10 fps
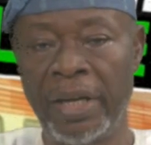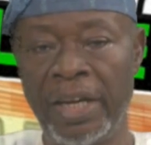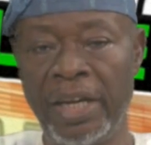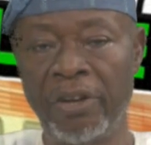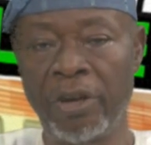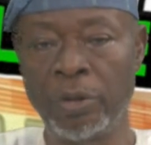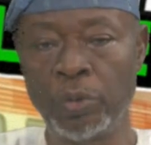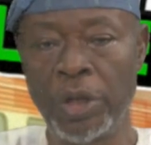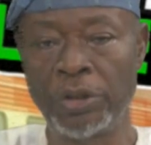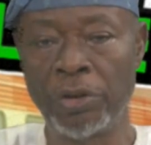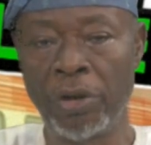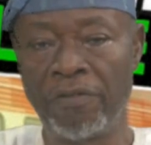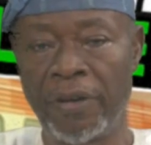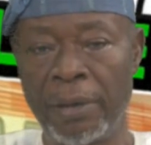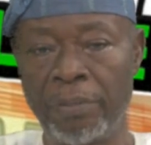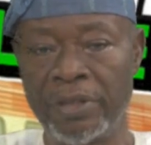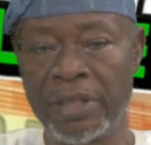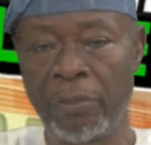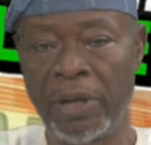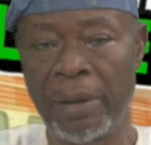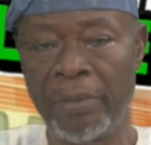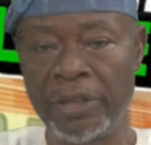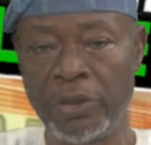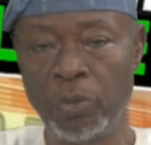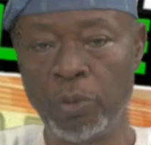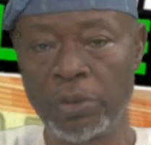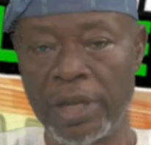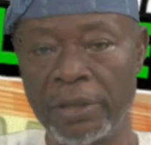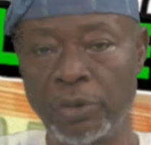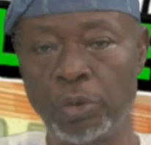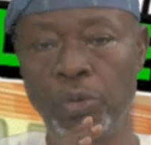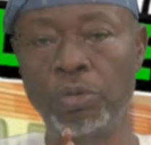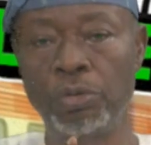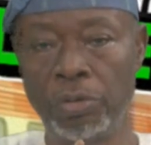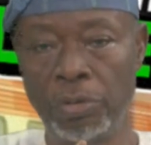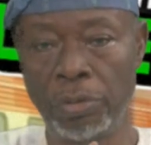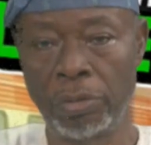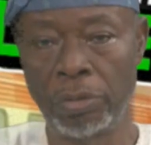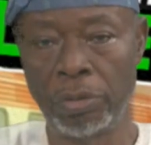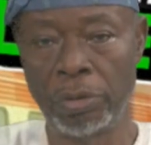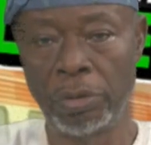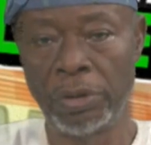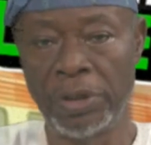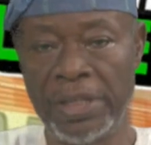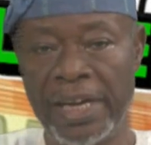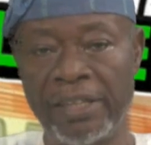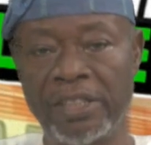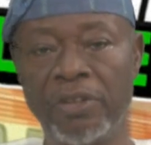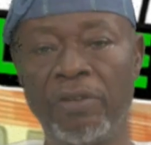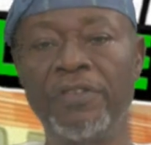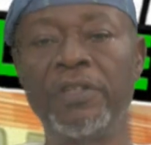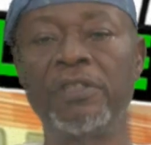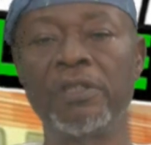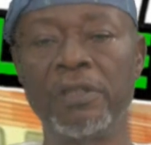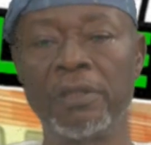In continuation of President Bola Ahmed Tinubu's 2 years in office,